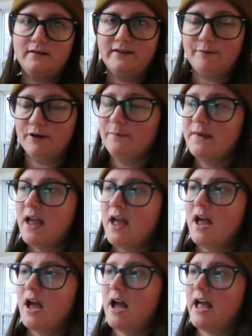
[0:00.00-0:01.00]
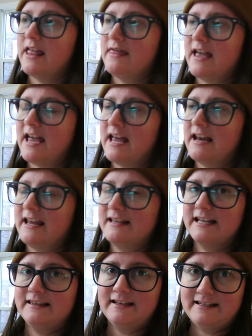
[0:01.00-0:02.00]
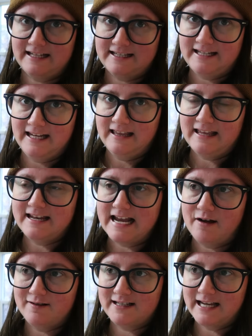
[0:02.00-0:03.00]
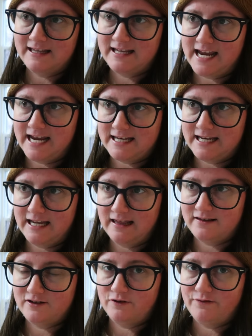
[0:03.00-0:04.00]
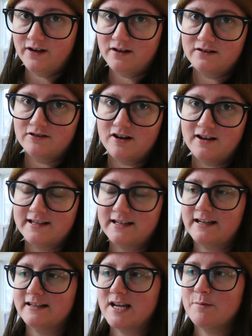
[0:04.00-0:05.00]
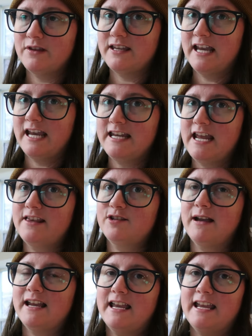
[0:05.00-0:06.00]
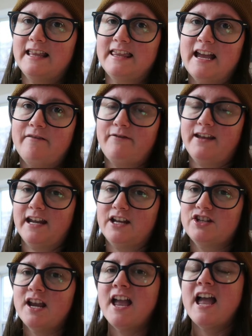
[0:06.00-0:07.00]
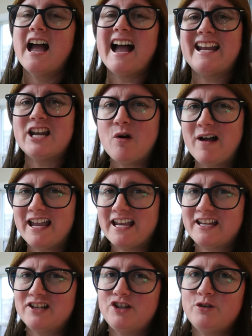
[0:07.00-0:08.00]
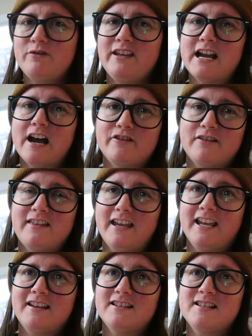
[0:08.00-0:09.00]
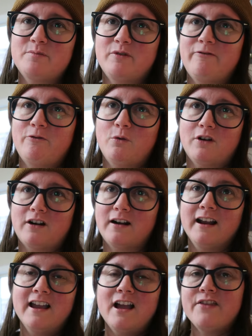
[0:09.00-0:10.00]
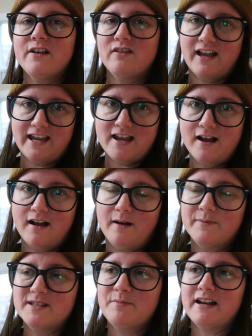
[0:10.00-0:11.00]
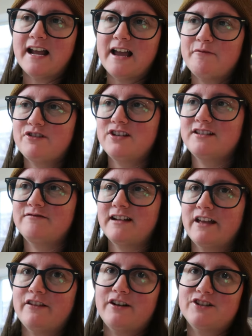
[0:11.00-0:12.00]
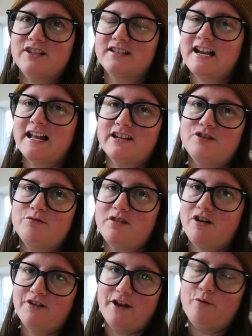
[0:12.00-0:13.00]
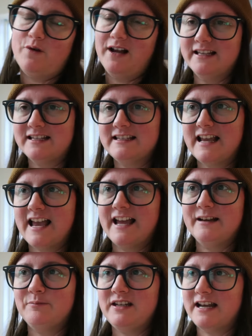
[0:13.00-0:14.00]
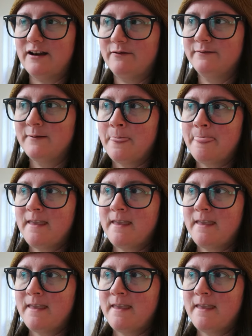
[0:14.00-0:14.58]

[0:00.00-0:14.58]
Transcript: There we go. And then it said the 16th, and now it's saying the 18th. So fingers crossed it does come on the 18th so I can get that finished. I know I can do the other things before the light comes, but I would just rather just kind of do it all at once and be done